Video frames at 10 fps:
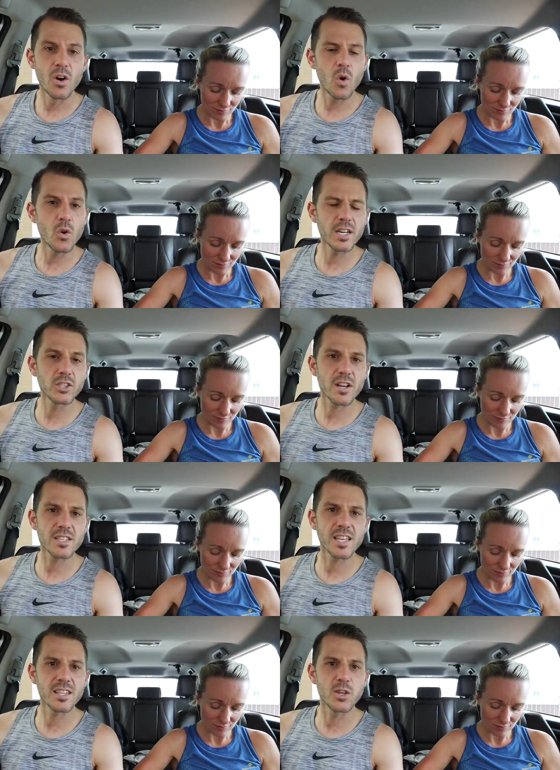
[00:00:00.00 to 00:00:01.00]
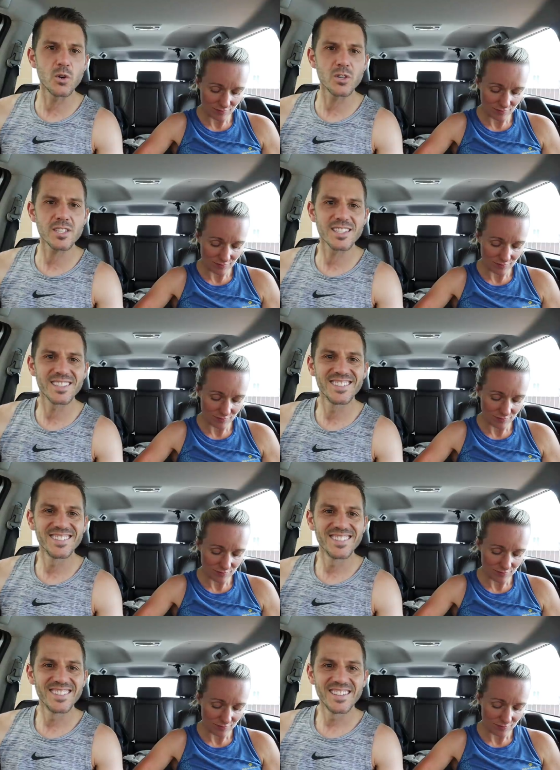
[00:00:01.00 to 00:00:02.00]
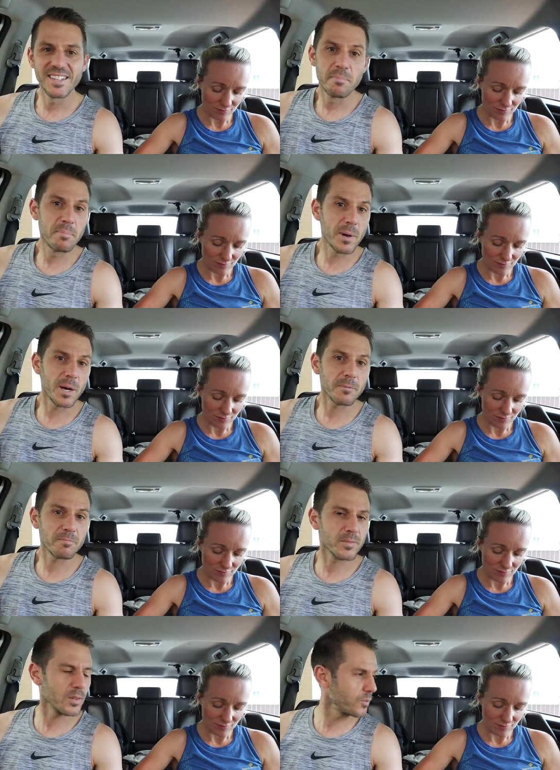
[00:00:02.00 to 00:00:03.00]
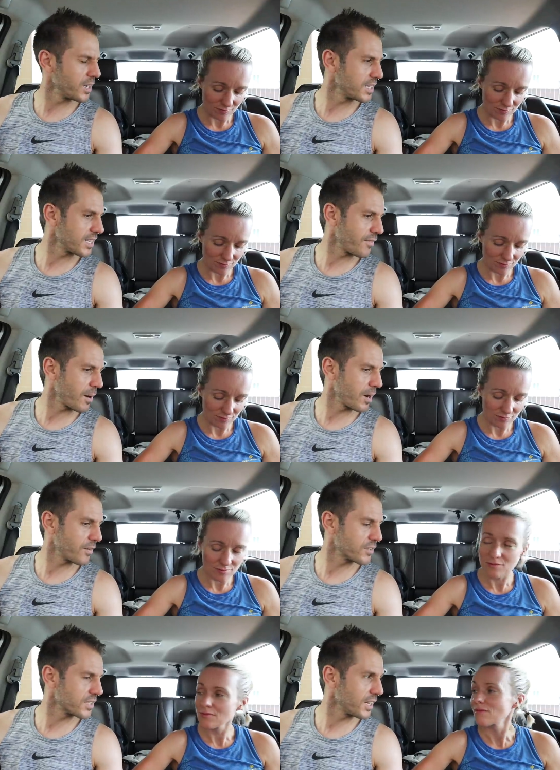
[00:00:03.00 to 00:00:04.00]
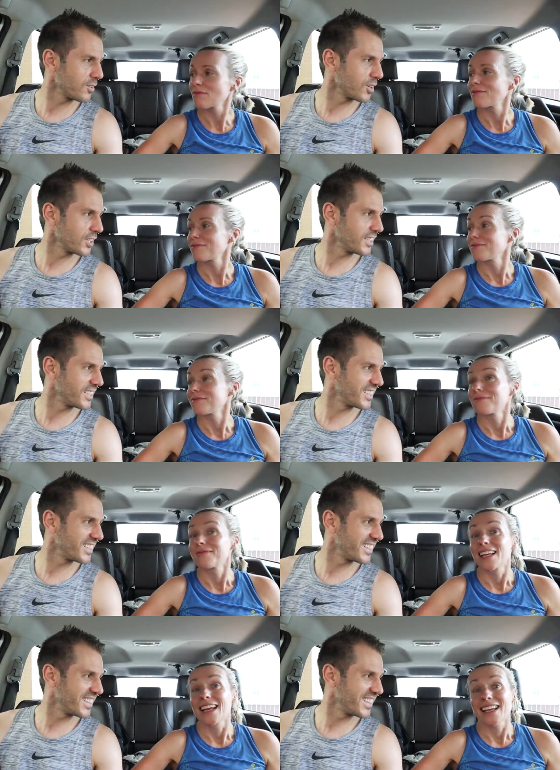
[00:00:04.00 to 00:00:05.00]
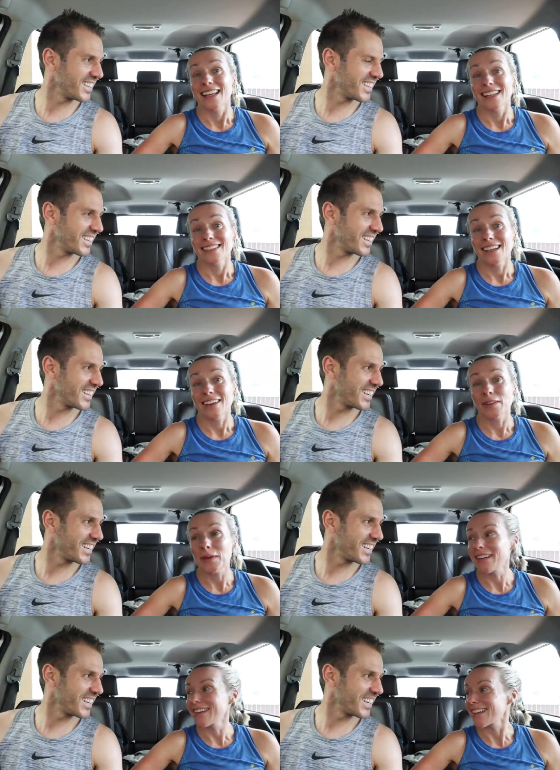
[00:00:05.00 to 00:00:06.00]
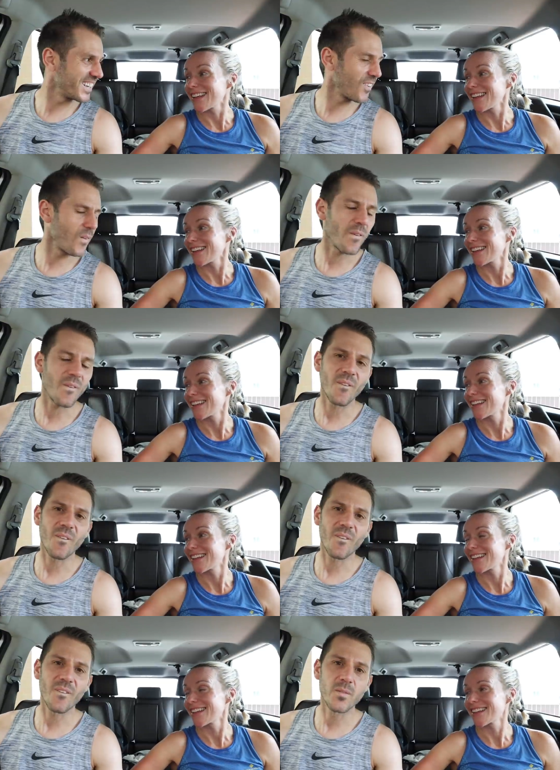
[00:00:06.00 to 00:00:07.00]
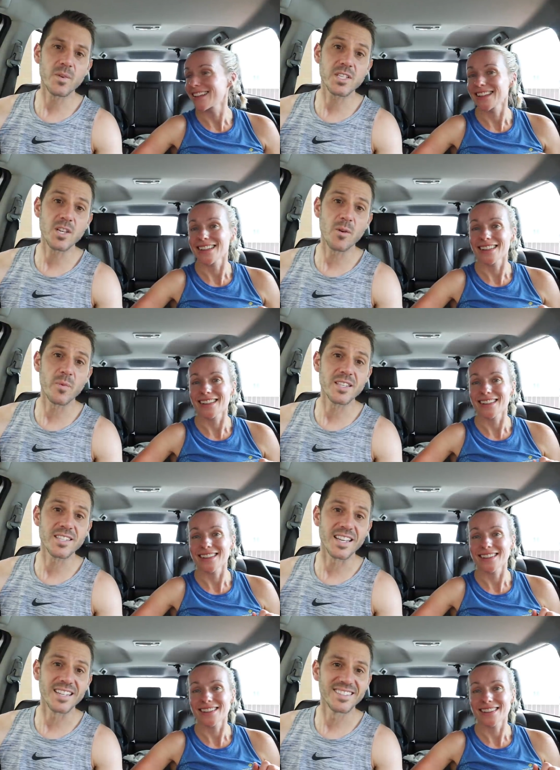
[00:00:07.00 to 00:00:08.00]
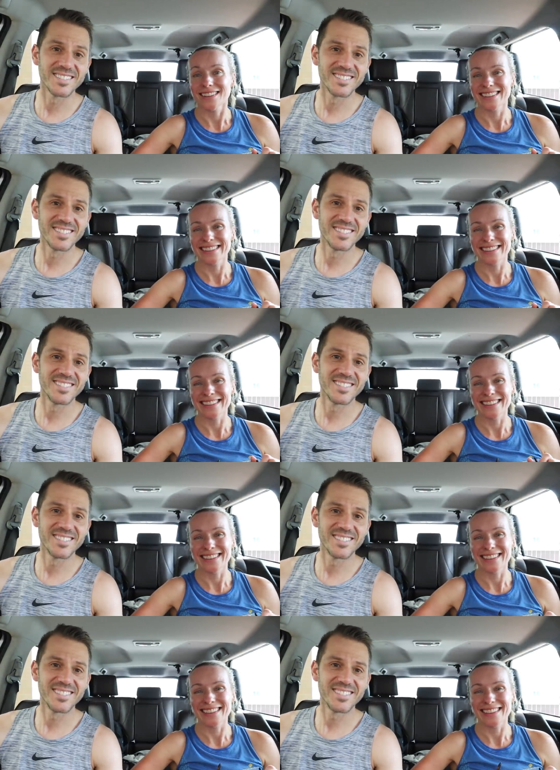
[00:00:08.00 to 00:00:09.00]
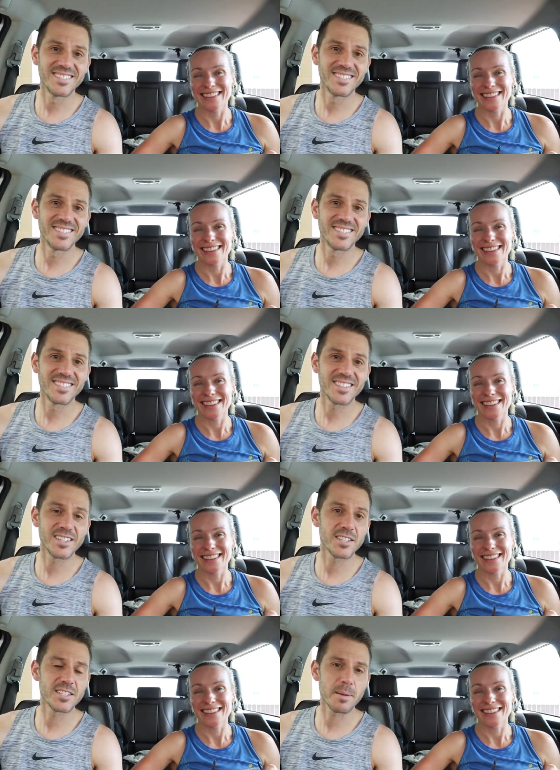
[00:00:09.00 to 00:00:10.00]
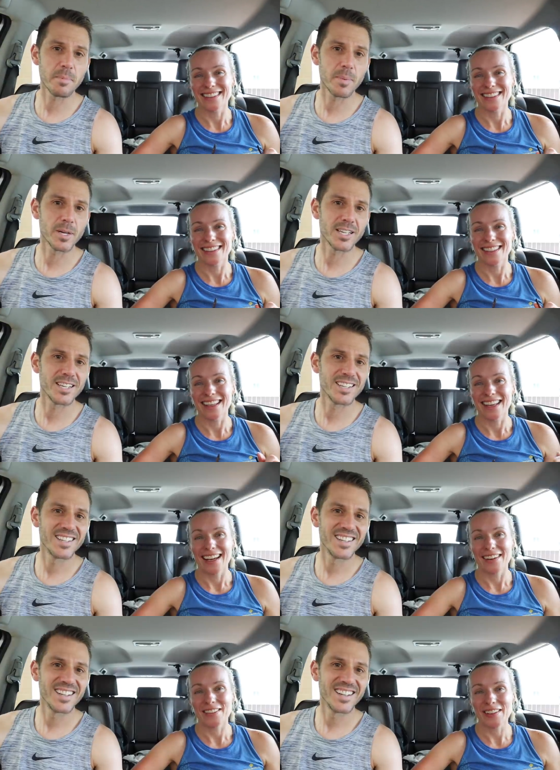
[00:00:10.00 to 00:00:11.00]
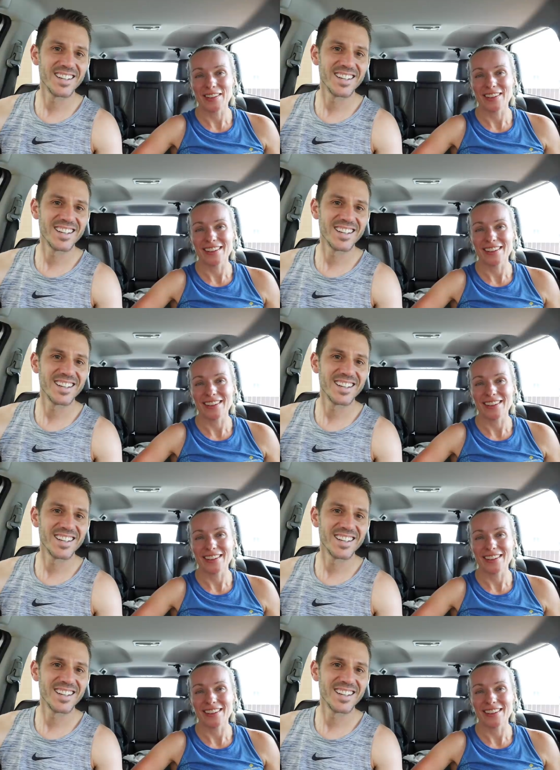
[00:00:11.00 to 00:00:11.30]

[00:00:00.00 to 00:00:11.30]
Speaker 1: All interesting thoughts, but we need to have our breakfast now, right? Let's
Speaker 2: get on the balcony.
Speaker 1: We'll see you on Wednesday. Are you going to say bye-bye?